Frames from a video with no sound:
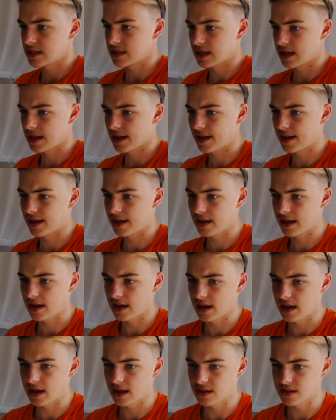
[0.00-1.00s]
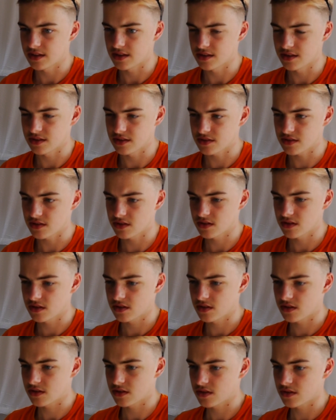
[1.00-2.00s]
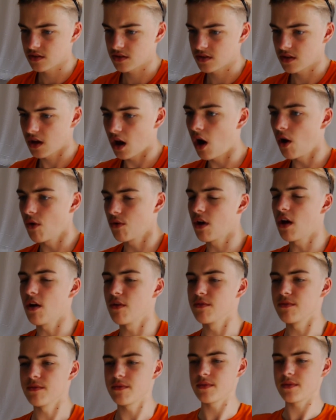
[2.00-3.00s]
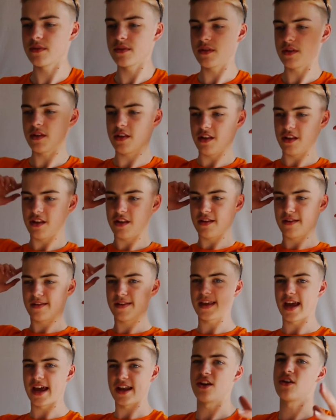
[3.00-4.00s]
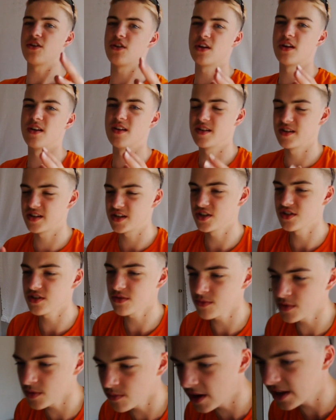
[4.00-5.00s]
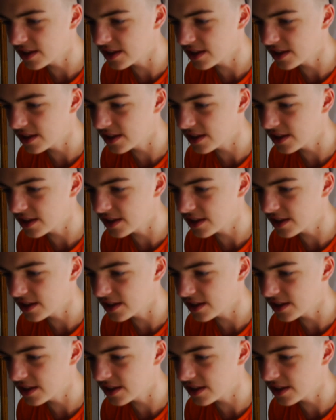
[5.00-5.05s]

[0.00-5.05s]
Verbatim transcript: Yeah, and... Oh, no. Yeah, no, no, because the